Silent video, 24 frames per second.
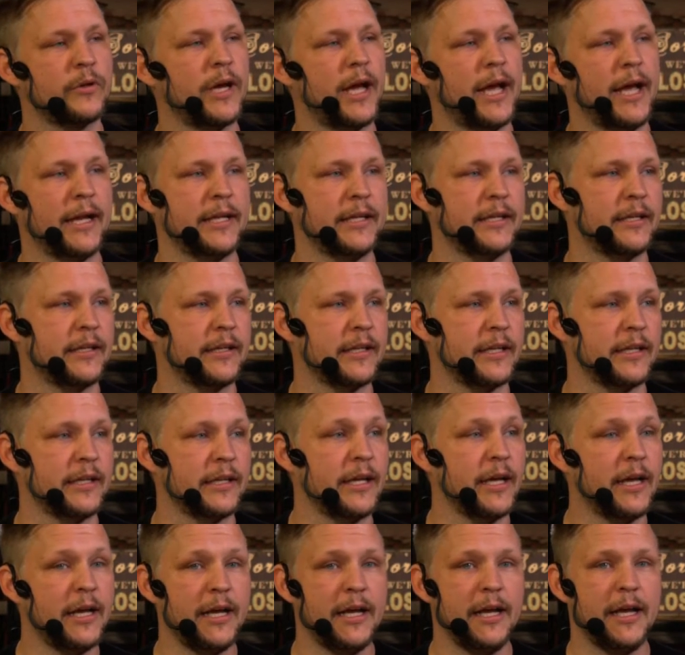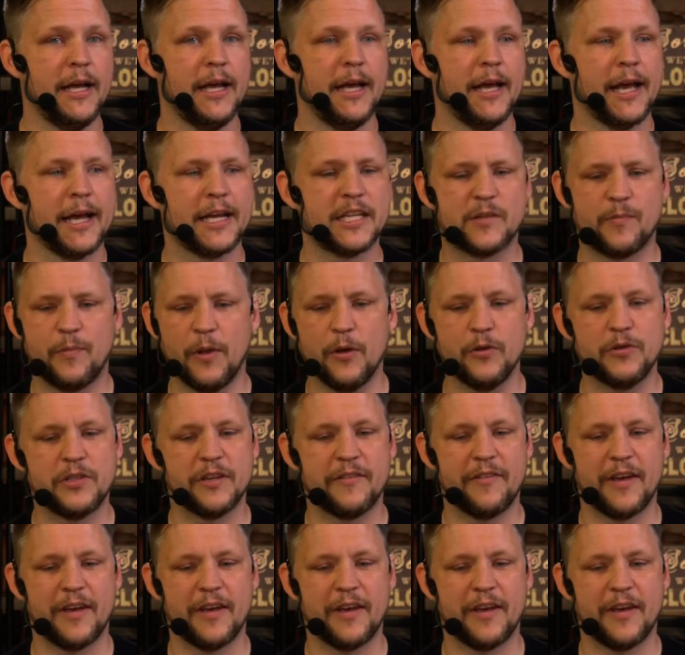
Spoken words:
And the explosive